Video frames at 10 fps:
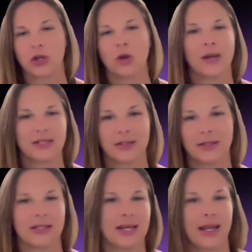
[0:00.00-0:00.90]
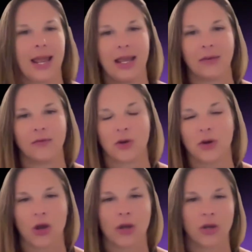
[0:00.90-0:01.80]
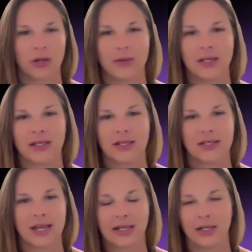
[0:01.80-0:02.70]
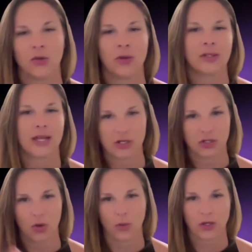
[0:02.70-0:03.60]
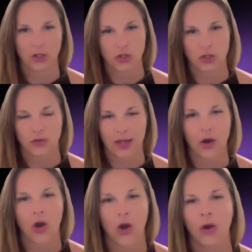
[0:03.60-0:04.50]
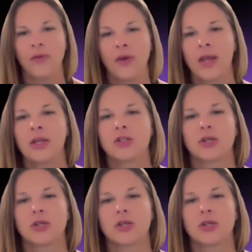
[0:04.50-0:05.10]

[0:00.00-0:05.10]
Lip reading: So you're basically saying, hey, if you're not going to be sending, you can let us know and we can turn that off.